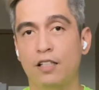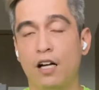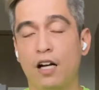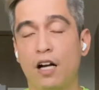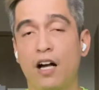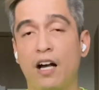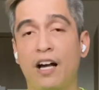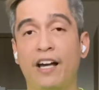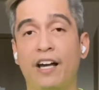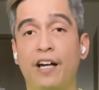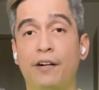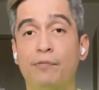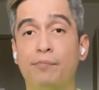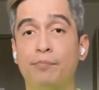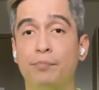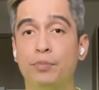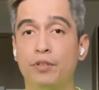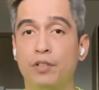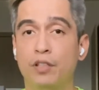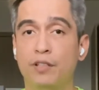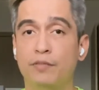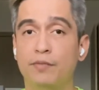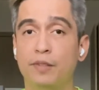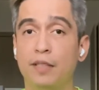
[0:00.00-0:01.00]
I have put
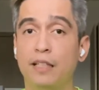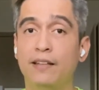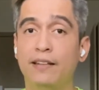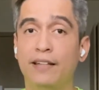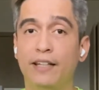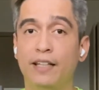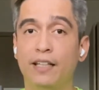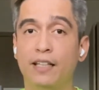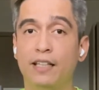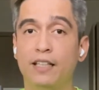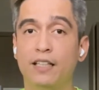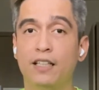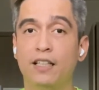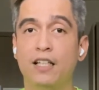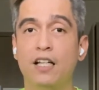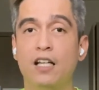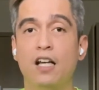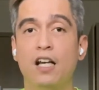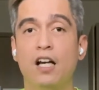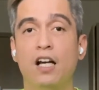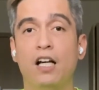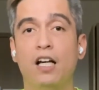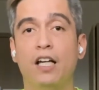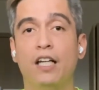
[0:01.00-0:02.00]
up a link
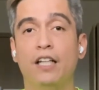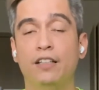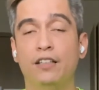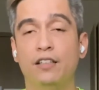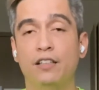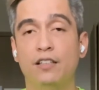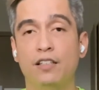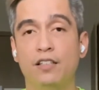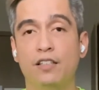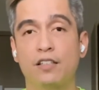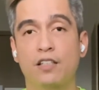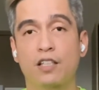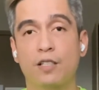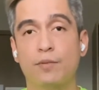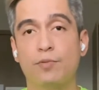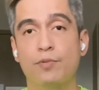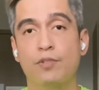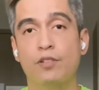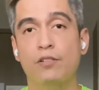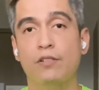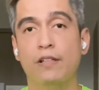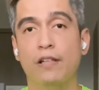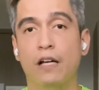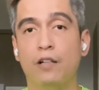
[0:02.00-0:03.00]
in the
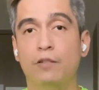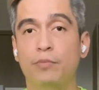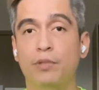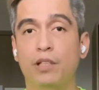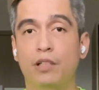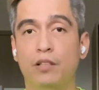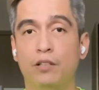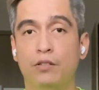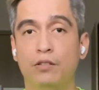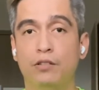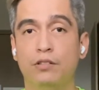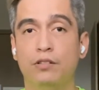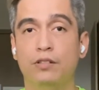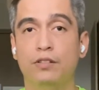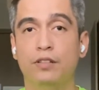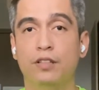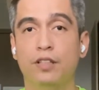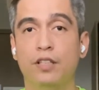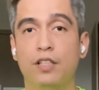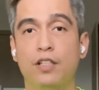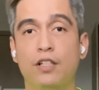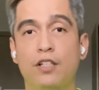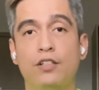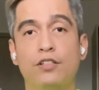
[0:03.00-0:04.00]
description down below
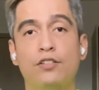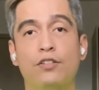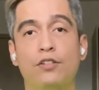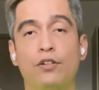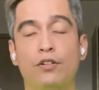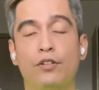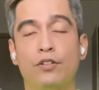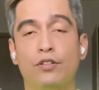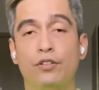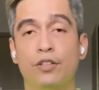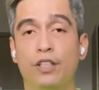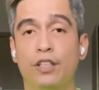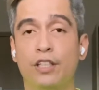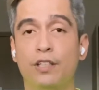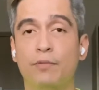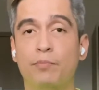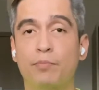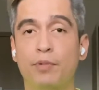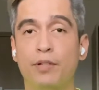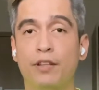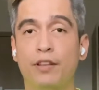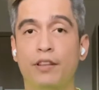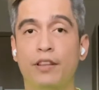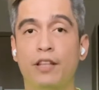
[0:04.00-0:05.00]
so you can
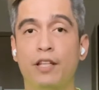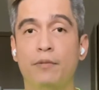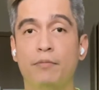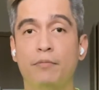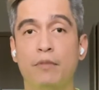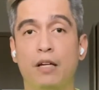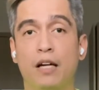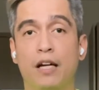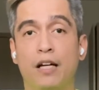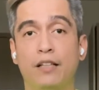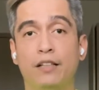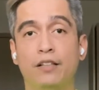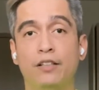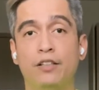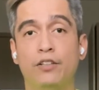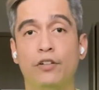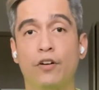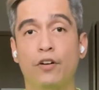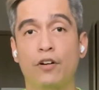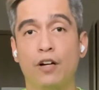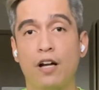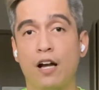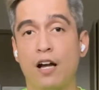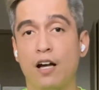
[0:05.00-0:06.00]
print them at
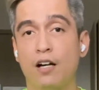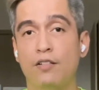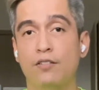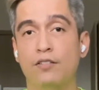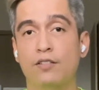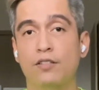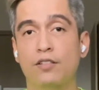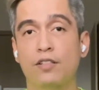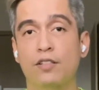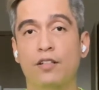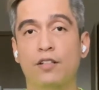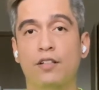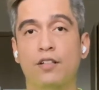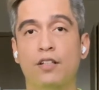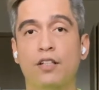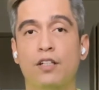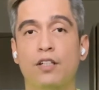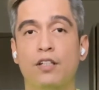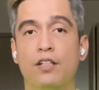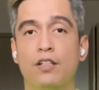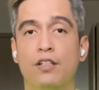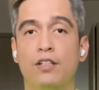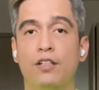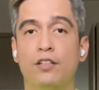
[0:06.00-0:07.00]
your house
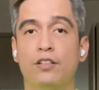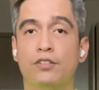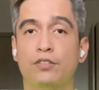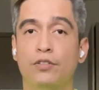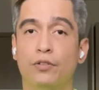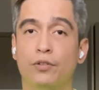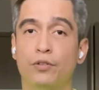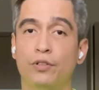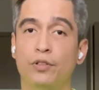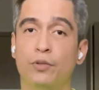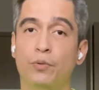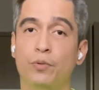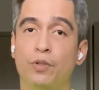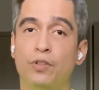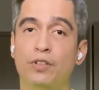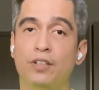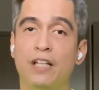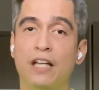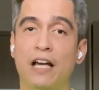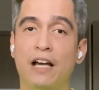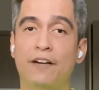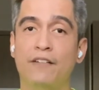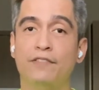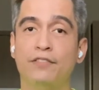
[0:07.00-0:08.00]
so you won't
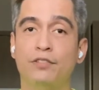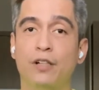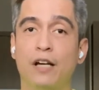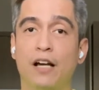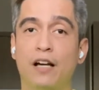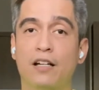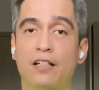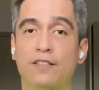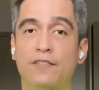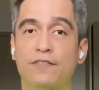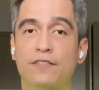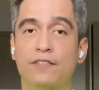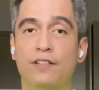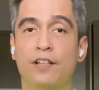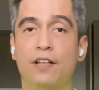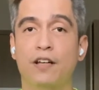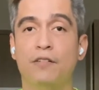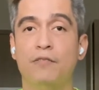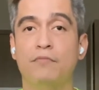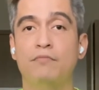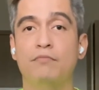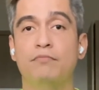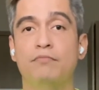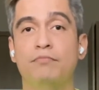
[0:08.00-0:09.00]
have to ask for them
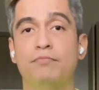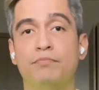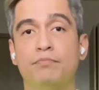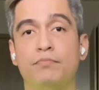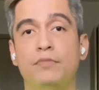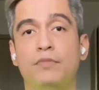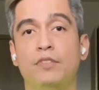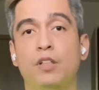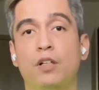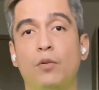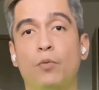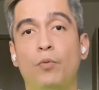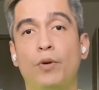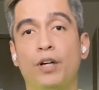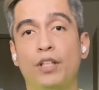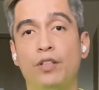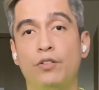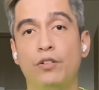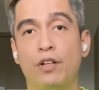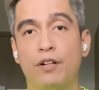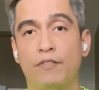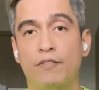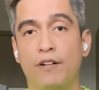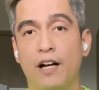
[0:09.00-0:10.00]
when
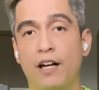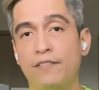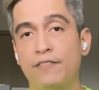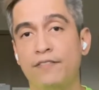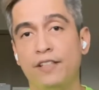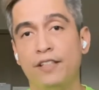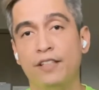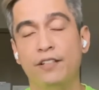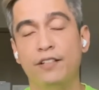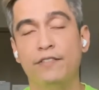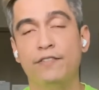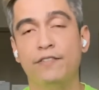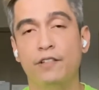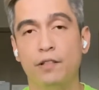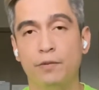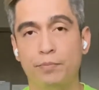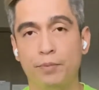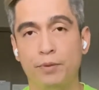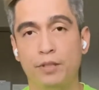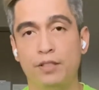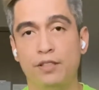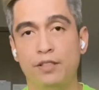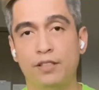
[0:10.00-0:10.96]
you arrive in the Philippines.